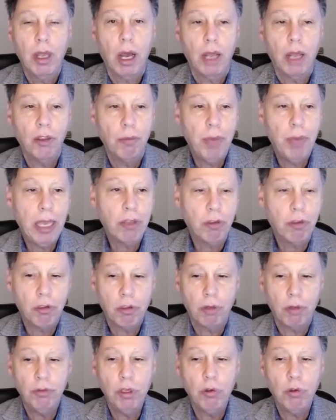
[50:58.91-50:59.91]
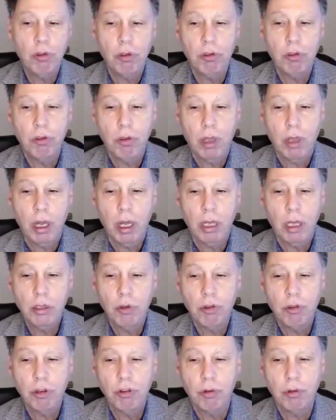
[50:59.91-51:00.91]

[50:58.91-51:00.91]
on the basis of usage of